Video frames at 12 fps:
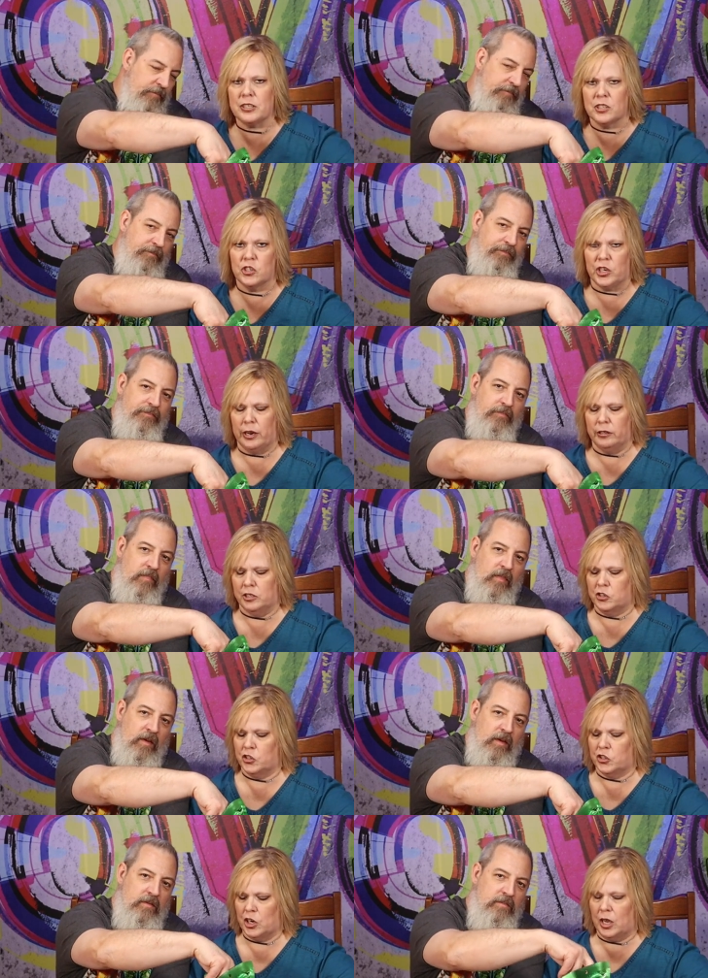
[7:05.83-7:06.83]
Speaker 1: that's a challenge
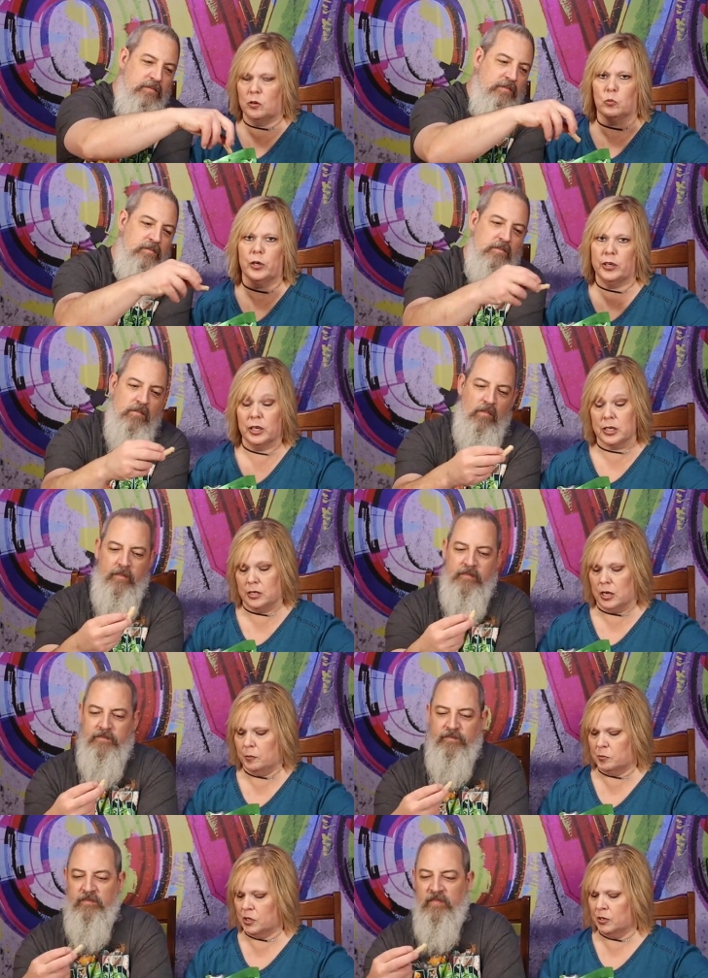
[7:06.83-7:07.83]
John would
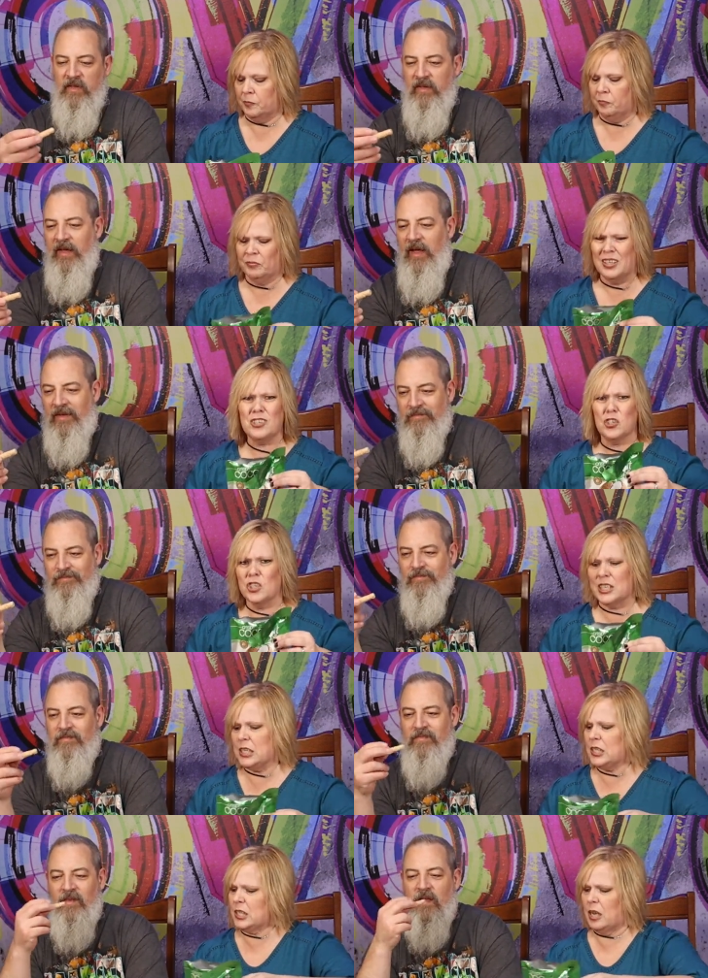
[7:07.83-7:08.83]
accept. These are
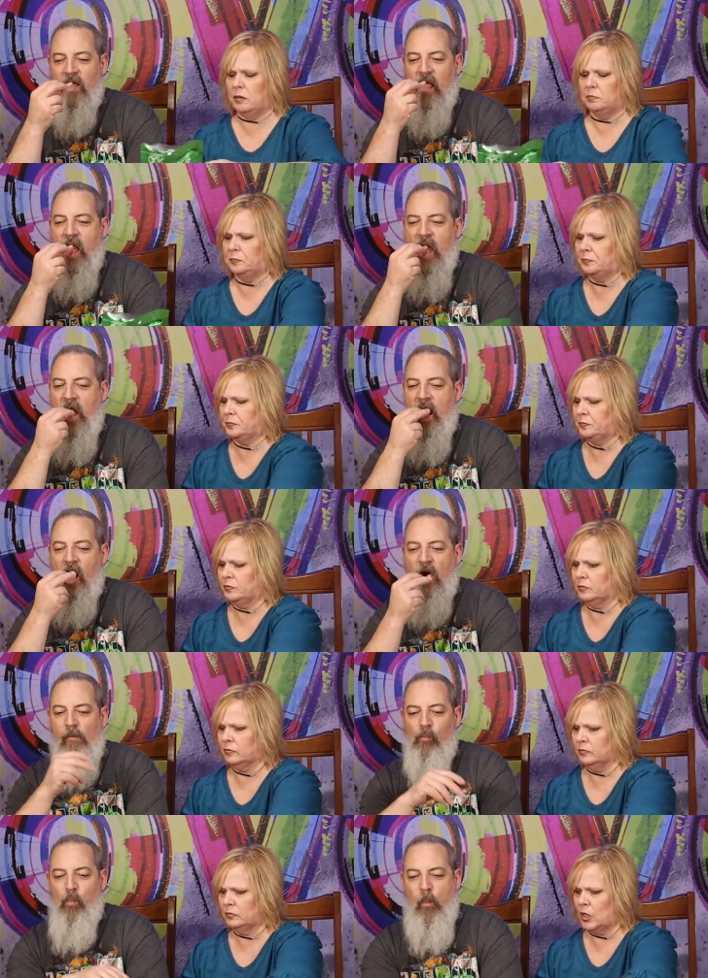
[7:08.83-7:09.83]
decent.
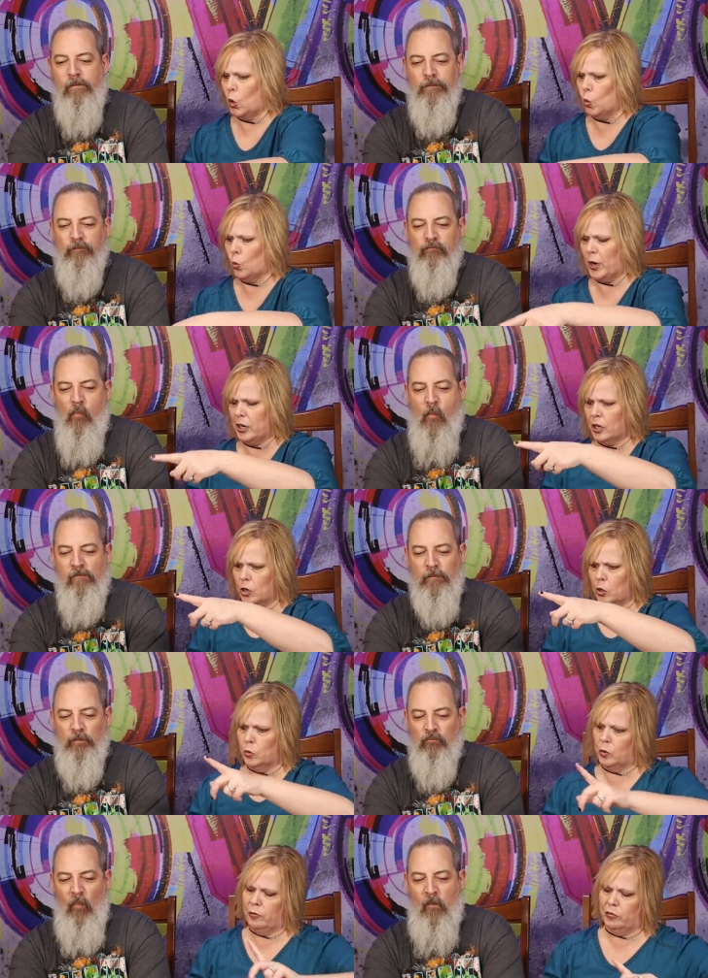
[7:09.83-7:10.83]
Way to go,
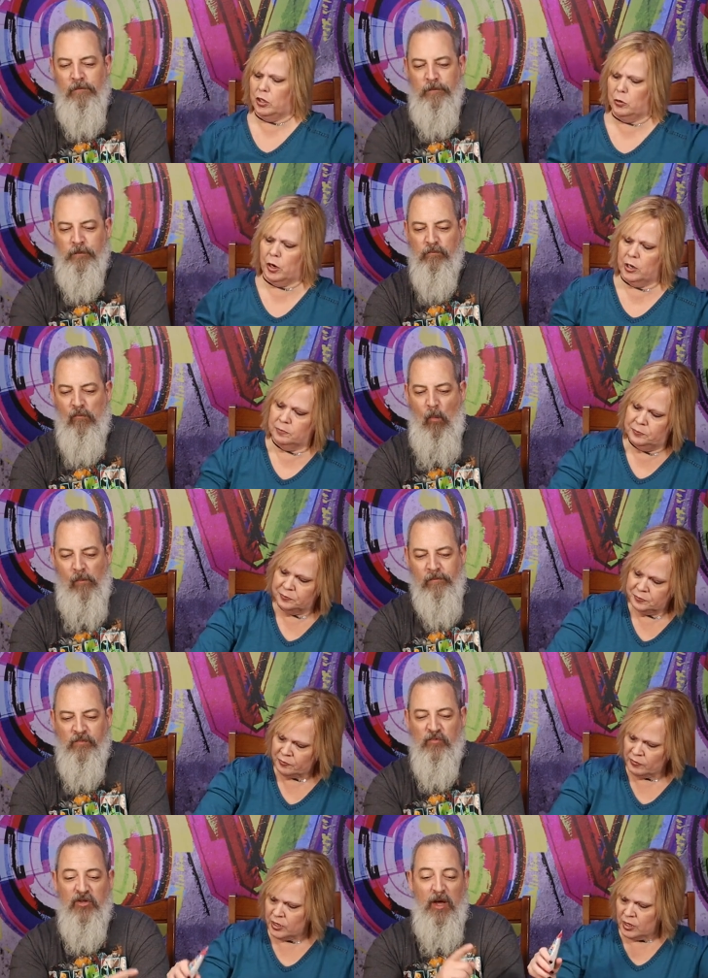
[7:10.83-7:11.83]
whoever you are.
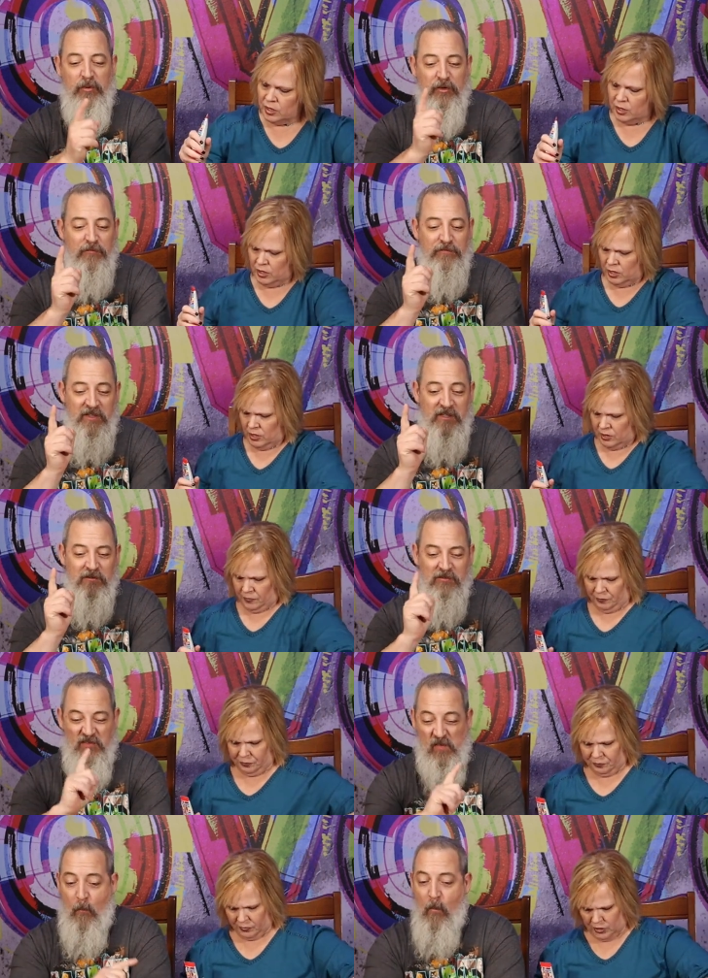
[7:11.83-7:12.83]
Speaker 2: Tropical
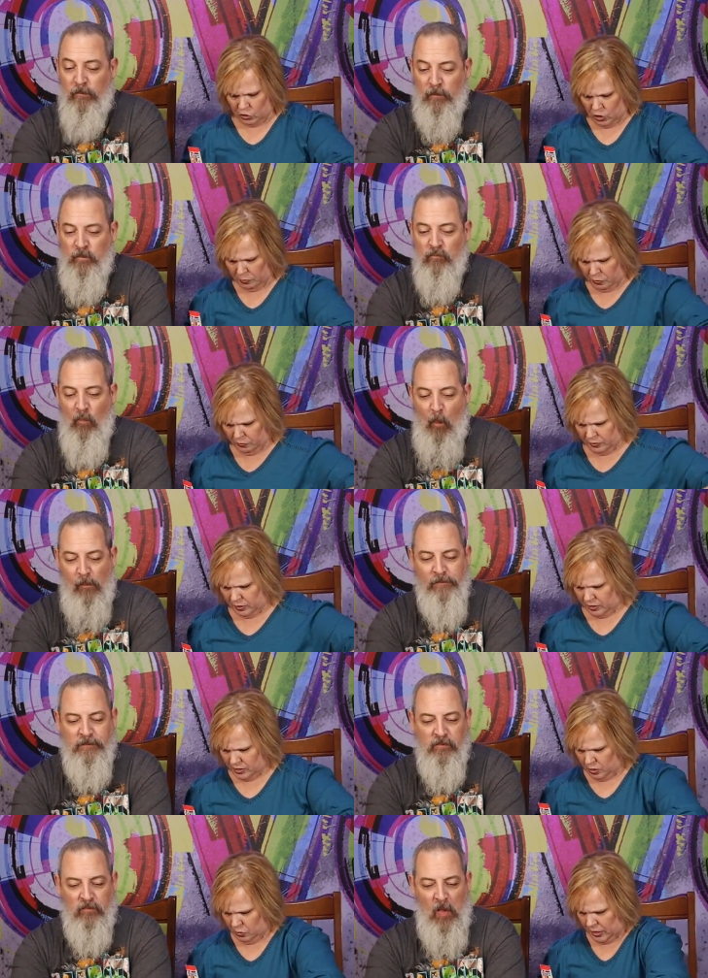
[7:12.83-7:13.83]
fields.
Speaker 1: Tropical
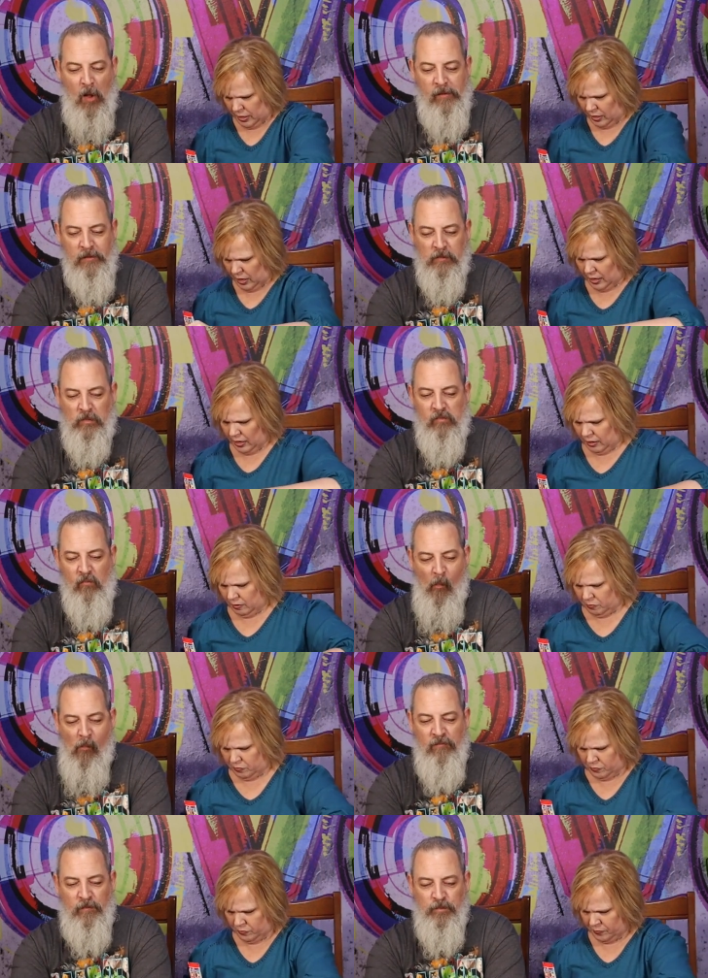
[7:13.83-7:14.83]
fields. Okay, I have
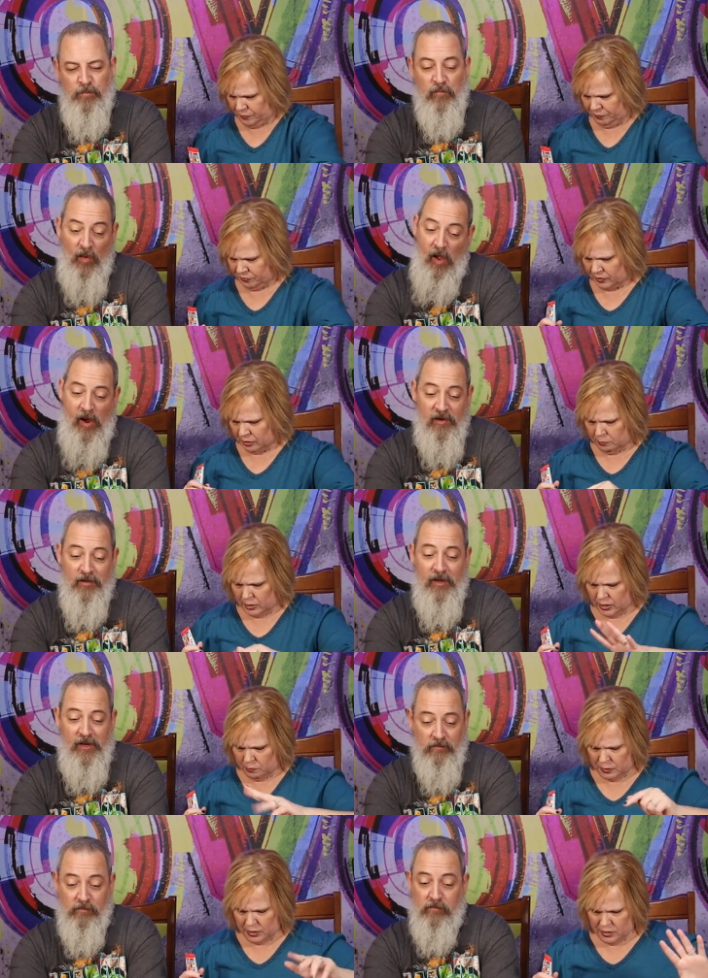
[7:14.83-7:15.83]
meat
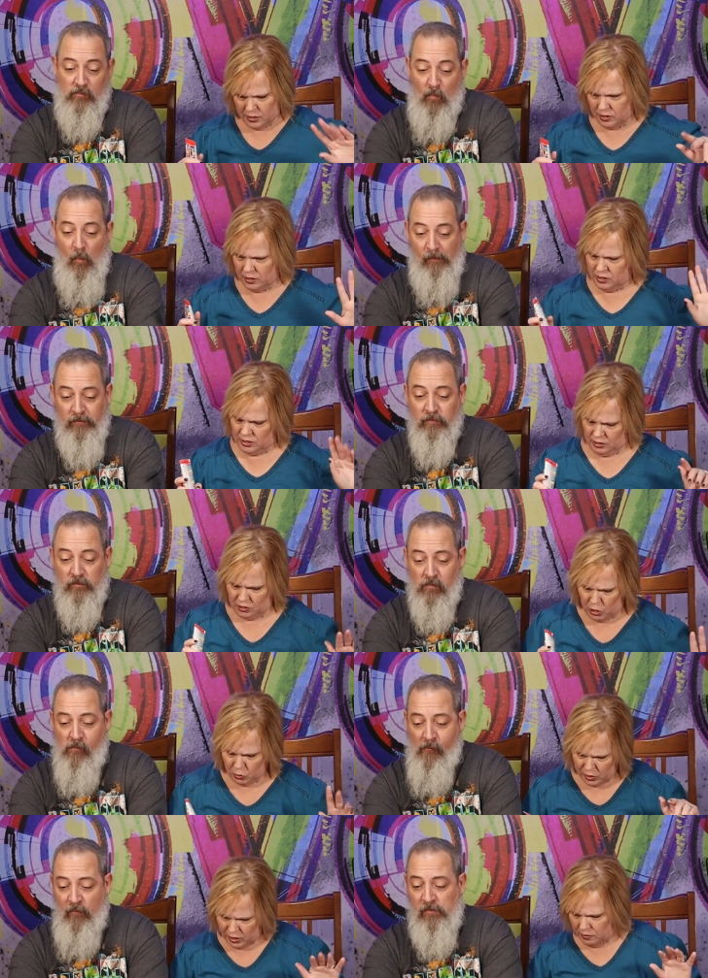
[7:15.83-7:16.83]
like pieces and
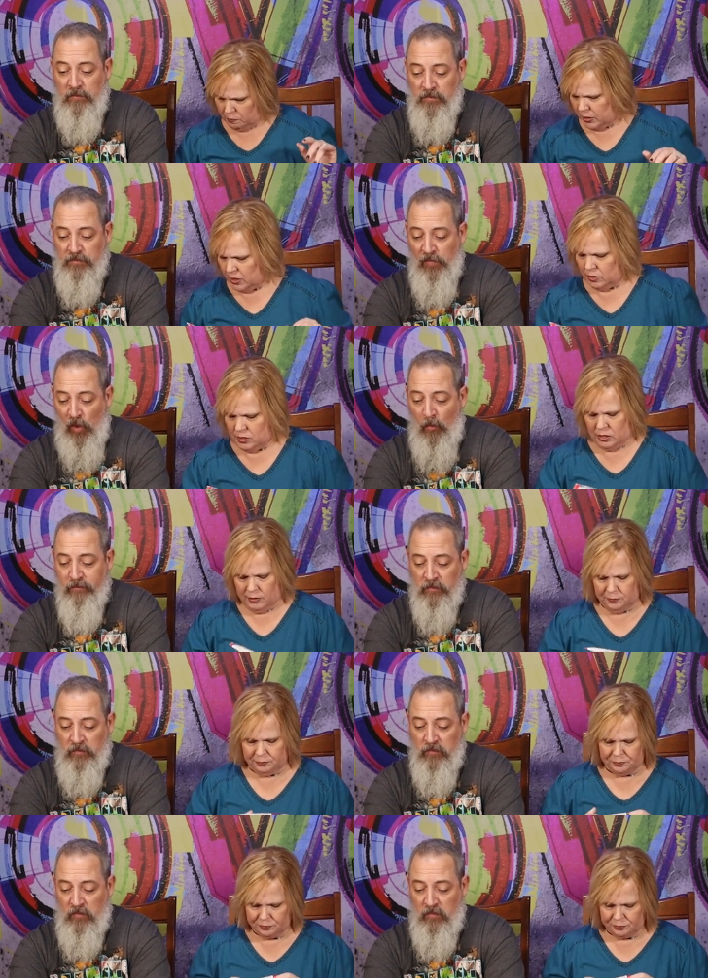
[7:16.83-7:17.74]
coconut bits and